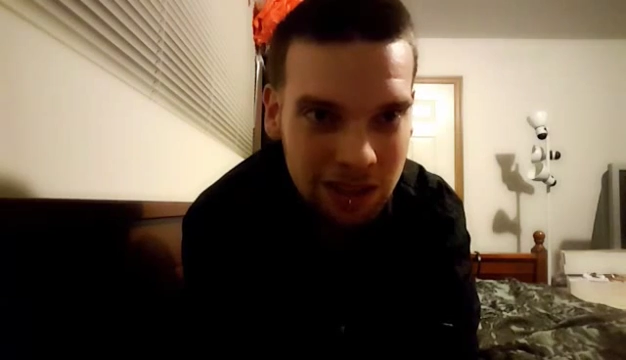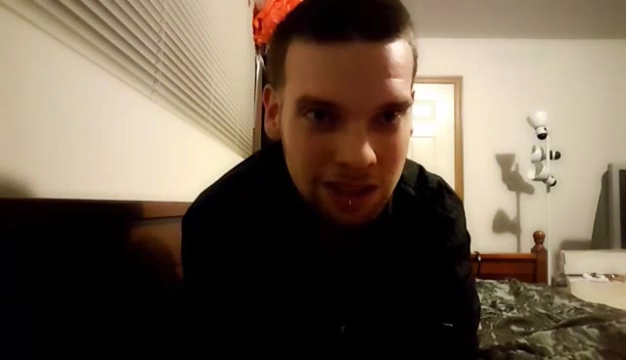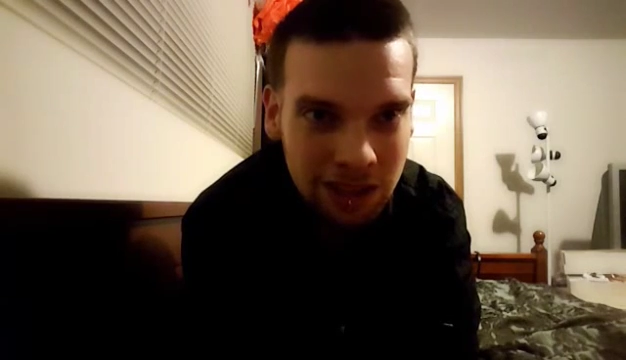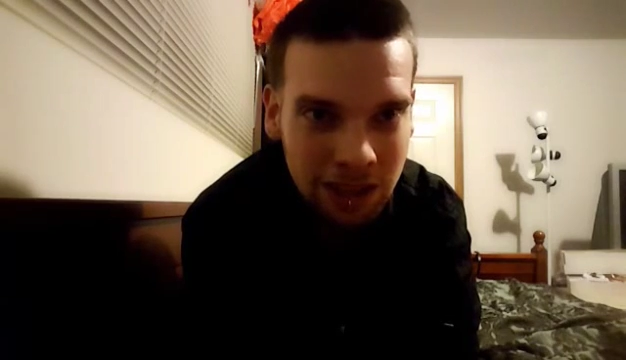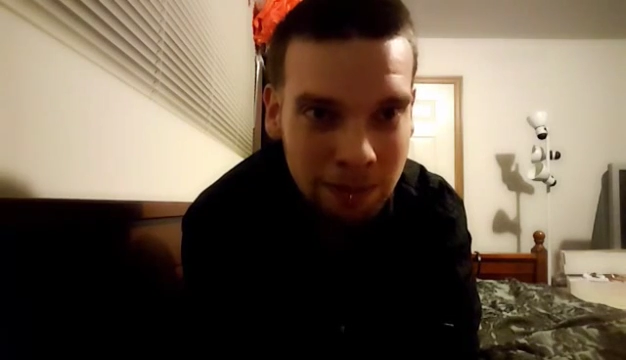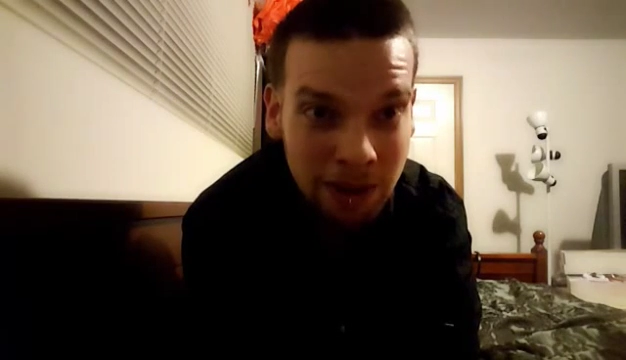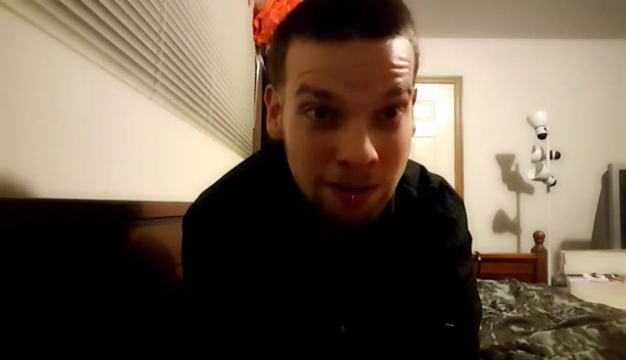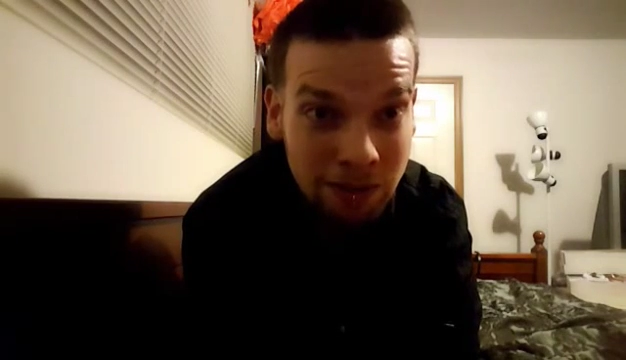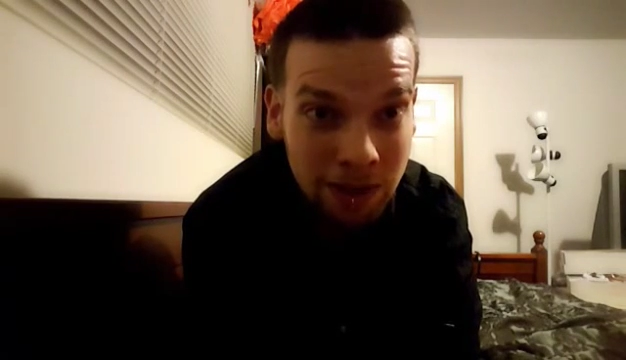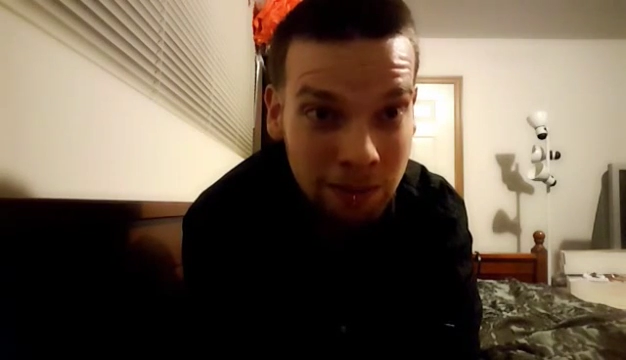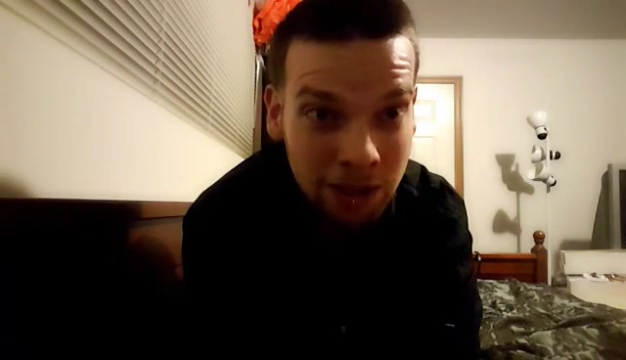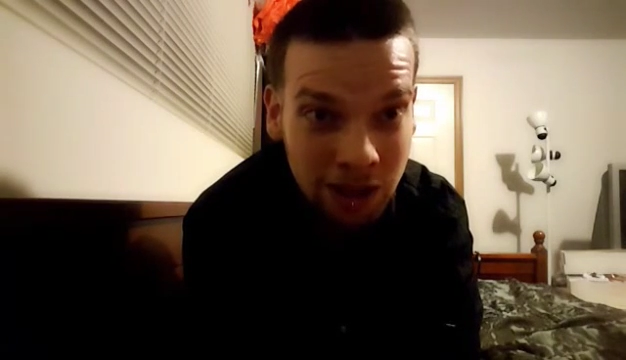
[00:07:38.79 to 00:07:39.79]
get my
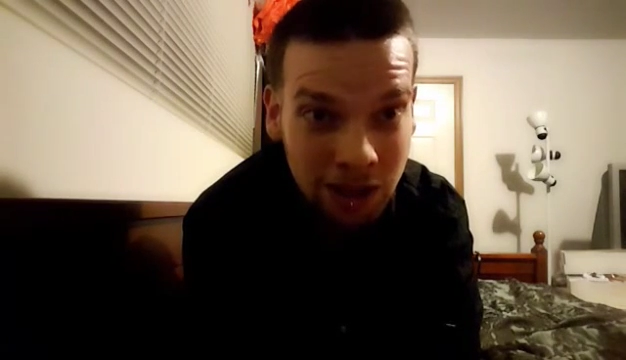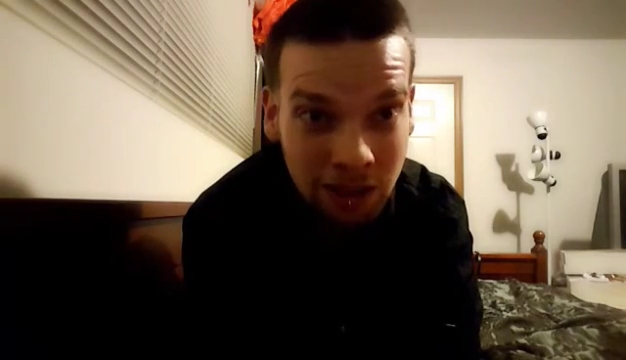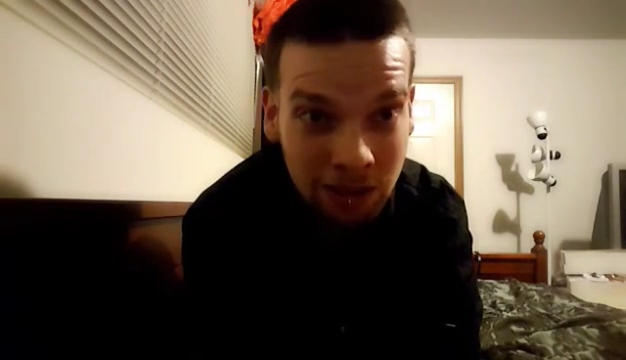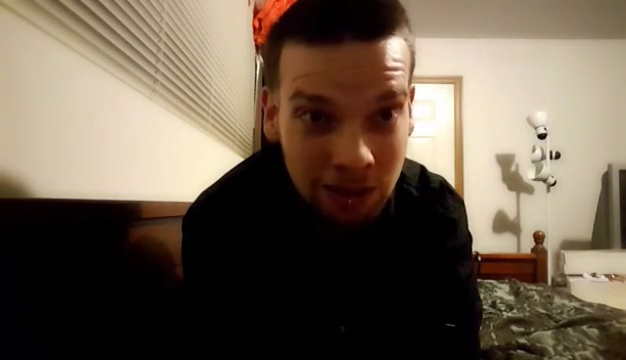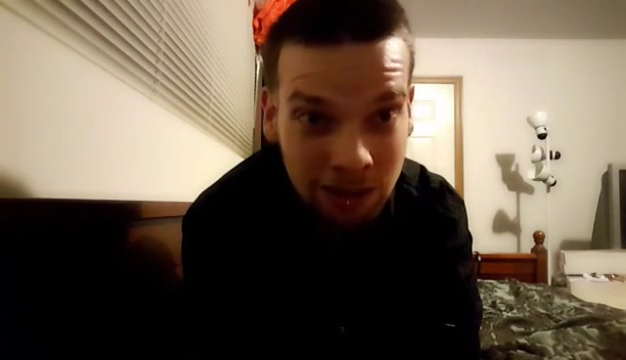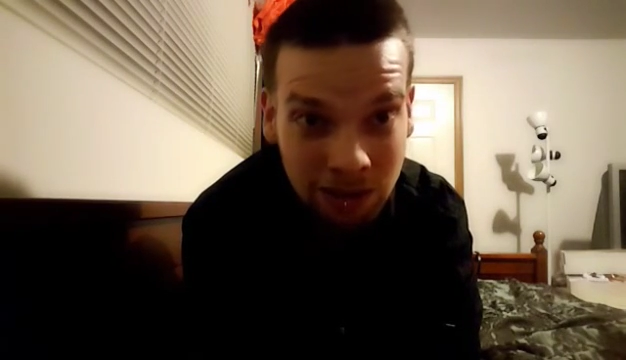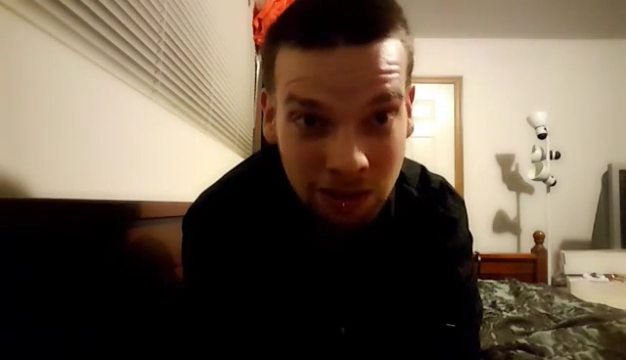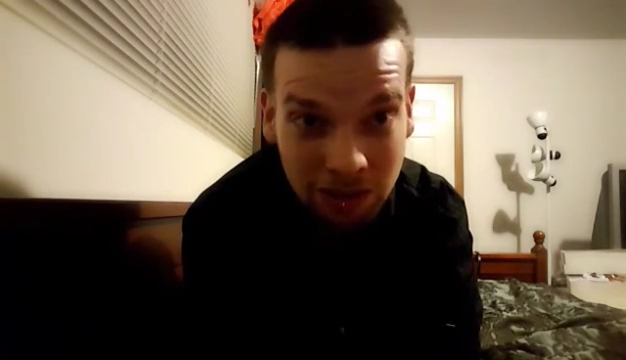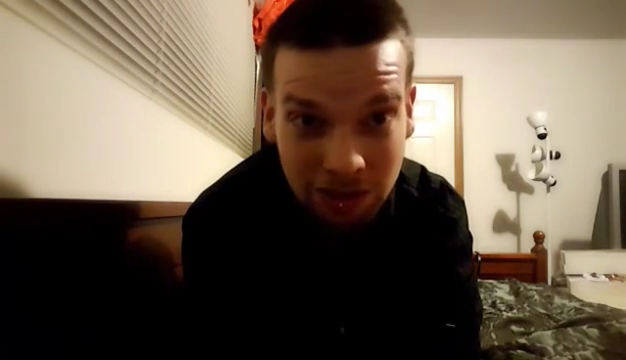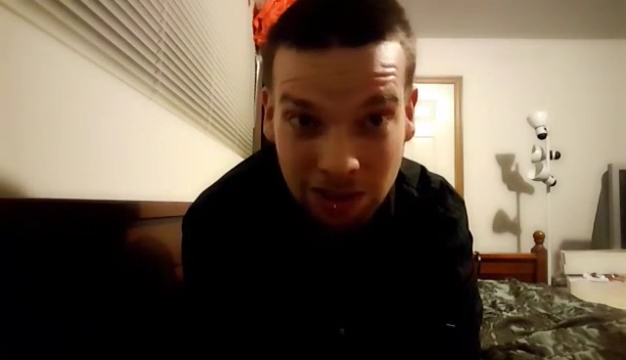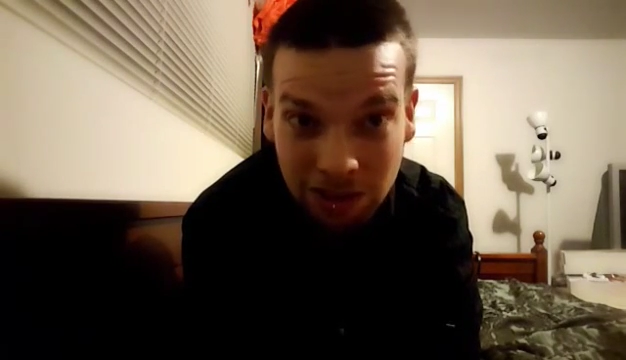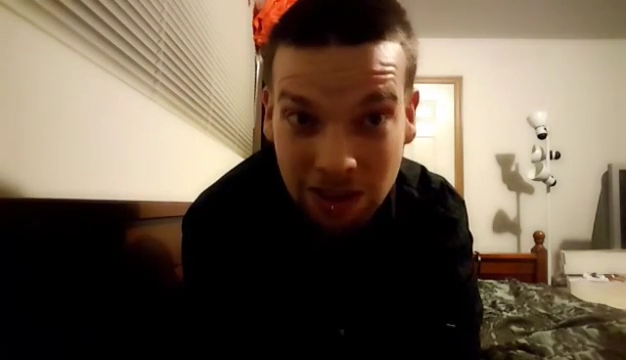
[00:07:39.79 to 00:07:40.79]
family together and
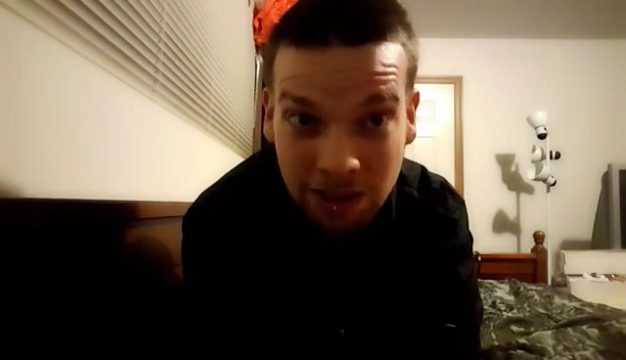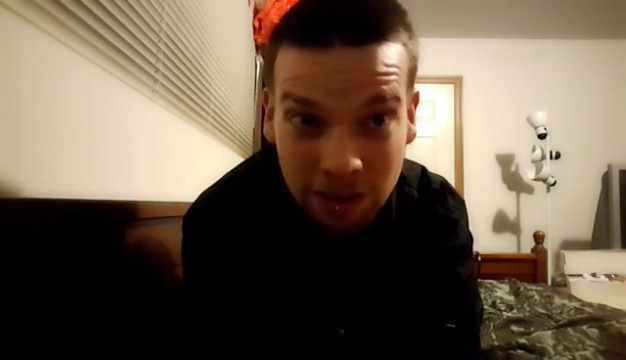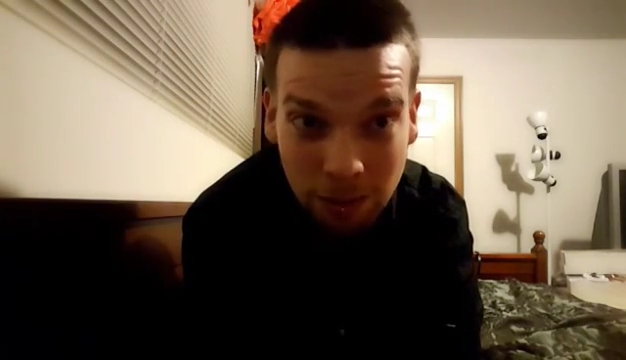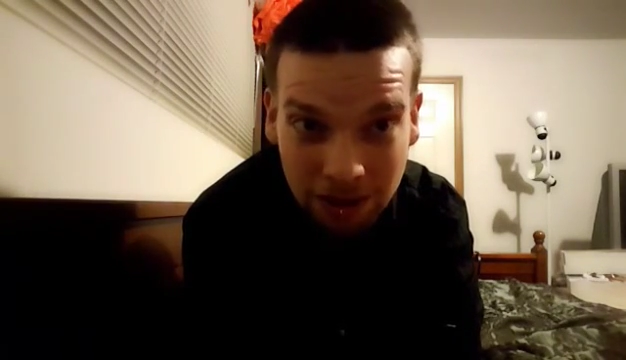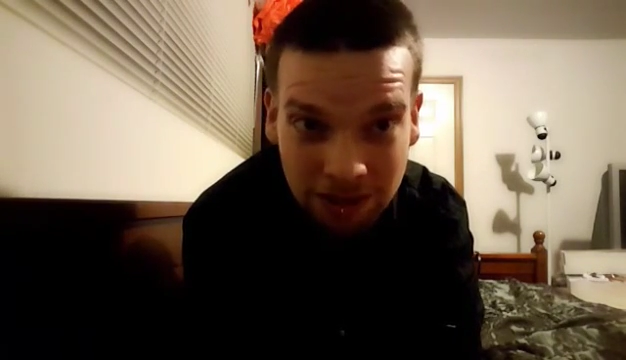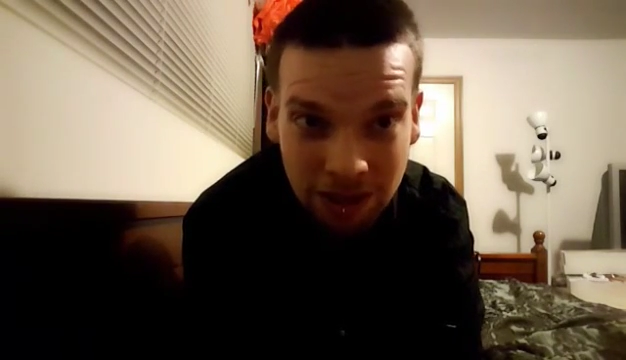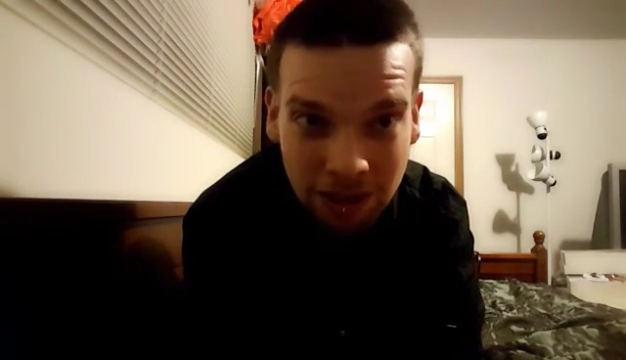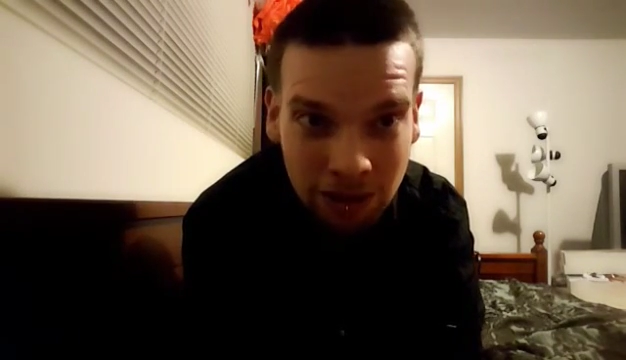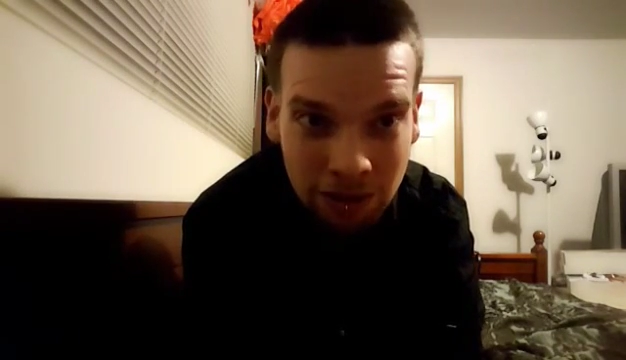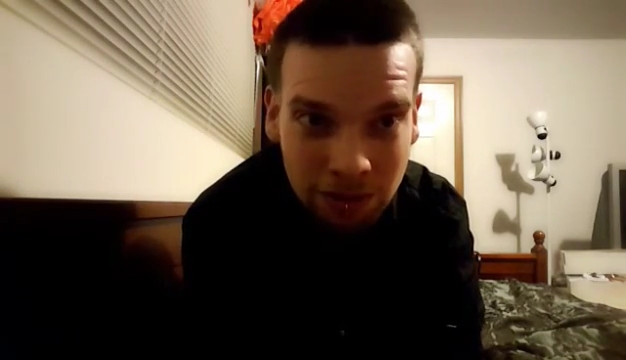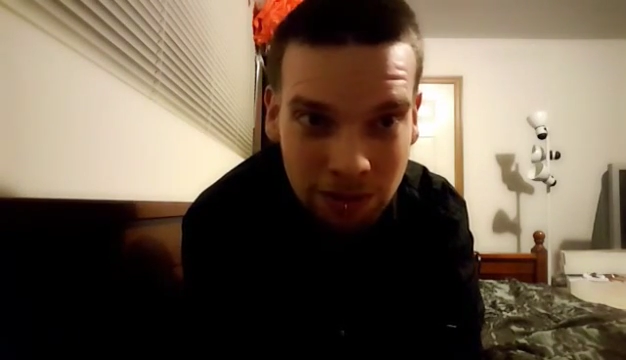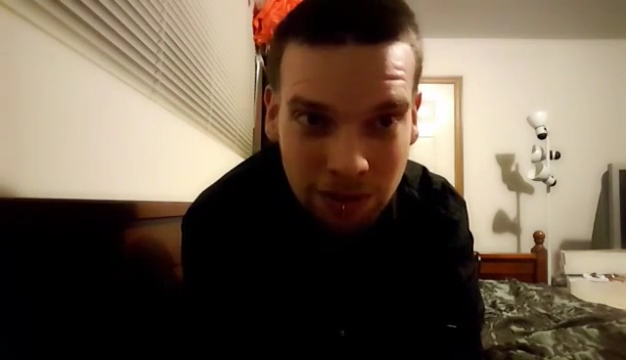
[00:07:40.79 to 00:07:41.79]
start this
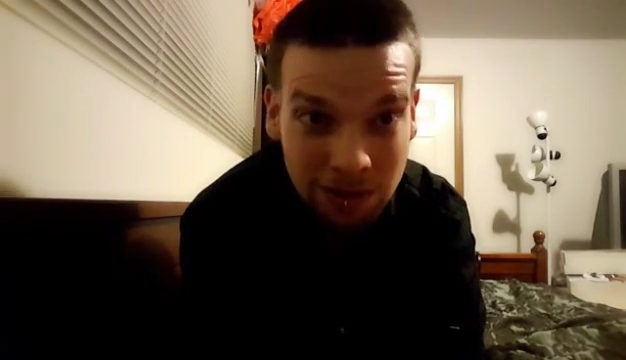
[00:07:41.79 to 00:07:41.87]
myself.